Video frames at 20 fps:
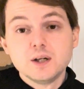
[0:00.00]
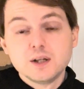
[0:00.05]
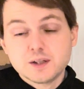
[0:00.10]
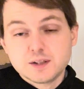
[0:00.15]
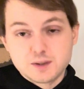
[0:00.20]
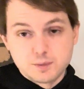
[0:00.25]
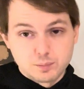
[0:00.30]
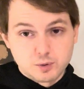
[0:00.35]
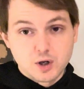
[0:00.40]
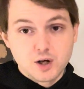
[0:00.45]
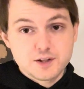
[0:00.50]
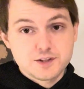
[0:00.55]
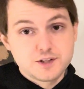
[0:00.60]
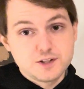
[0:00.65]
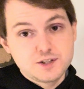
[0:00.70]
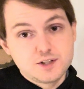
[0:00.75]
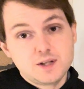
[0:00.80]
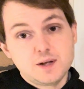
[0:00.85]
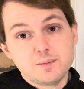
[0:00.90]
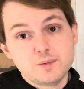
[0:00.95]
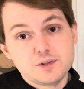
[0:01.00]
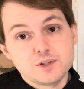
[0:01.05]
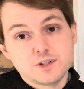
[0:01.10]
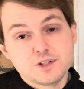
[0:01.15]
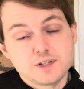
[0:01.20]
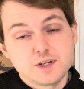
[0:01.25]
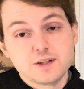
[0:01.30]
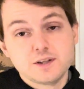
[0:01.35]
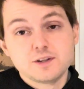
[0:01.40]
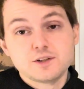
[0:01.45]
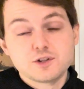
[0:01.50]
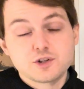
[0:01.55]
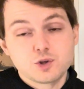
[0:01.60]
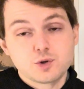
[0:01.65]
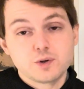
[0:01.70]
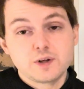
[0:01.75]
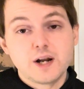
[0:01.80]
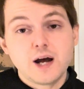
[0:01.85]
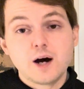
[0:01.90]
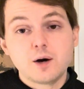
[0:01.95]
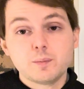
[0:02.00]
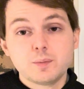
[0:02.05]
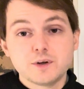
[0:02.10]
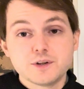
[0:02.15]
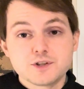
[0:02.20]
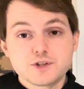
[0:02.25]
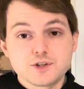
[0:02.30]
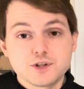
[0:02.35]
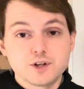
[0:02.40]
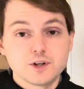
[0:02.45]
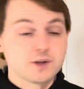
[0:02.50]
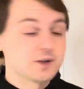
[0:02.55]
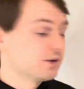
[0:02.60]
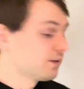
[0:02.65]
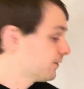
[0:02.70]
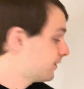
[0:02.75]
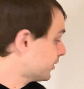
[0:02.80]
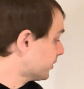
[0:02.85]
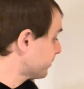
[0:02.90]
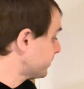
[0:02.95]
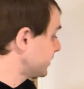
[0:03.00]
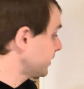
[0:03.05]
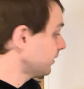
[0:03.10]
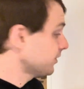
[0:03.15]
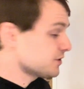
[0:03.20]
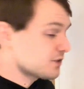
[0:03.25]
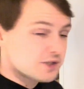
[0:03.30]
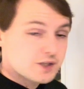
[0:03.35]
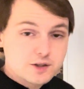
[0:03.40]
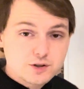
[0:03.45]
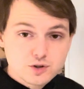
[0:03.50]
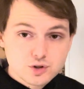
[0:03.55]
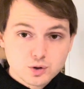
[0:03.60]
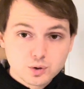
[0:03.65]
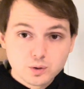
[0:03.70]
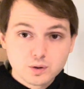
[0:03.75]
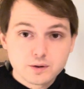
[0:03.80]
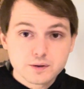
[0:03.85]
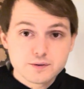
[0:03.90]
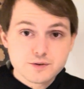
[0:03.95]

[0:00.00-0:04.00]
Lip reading: to process the image and send the discrete outputs to your PLC controller.